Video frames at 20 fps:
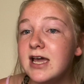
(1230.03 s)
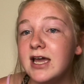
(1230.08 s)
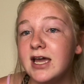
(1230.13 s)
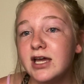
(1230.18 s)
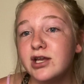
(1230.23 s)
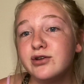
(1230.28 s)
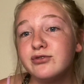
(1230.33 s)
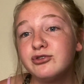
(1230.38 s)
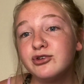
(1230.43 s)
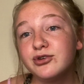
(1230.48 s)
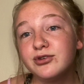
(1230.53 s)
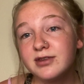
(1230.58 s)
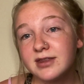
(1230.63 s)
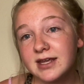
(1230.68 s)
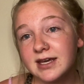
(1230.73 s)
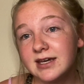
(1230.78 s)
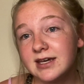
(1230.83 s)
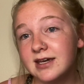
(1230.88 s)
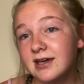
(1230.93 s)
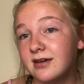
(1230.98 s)
And if you're
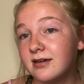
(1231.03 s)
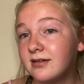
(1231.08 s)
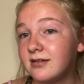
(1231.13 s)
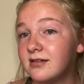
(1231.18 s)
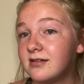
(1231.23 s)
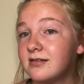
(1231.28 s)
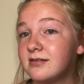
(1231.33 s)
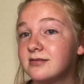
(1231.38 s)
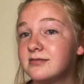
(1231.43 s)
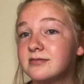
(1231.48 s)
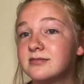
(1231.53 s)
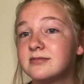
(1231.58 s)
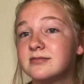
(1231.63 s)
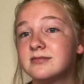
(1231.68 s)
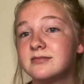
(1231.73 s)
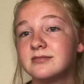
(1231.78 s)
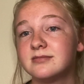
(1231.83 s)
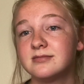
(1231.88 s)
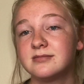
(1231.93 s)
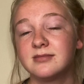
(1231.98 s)
thinking
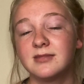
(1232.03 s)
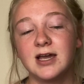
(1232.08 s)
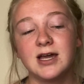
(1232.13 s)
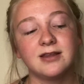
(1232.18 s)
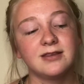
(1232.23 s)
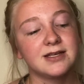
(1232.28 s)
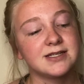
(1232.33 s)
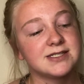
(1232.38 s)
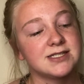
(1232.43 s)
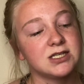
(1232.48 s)
that's